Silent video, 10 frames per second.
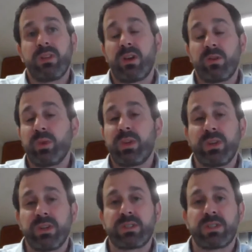the
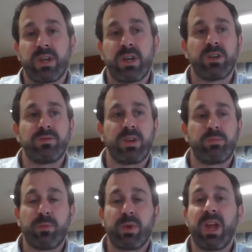unwillingness of
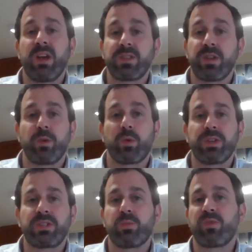public housing
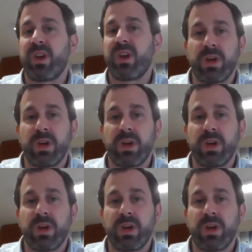authorities to provide